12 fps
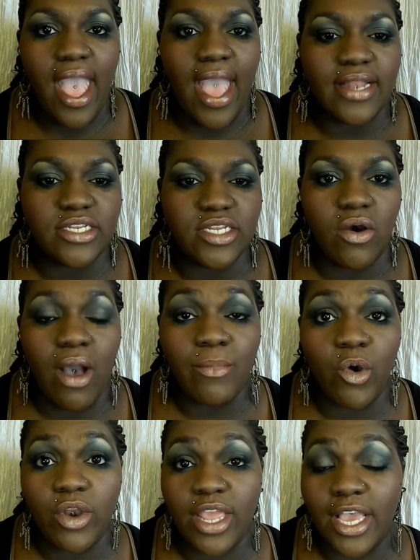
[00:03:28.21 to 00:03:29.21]
And so I'm
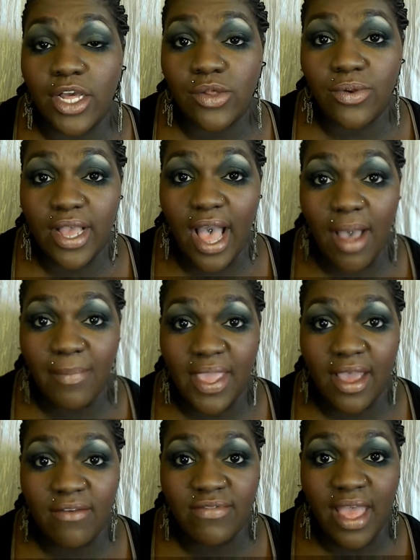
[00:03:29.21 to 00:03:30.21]
going to include a
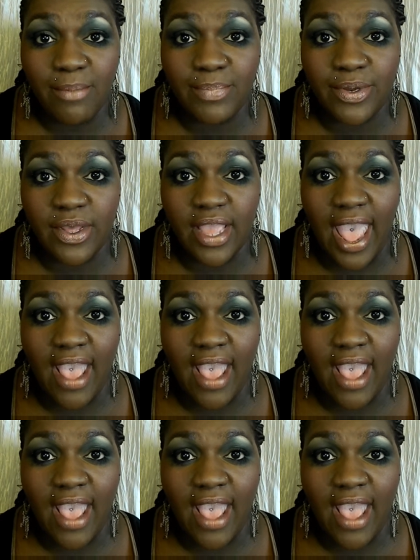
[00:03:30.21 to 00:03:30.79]
copy of that book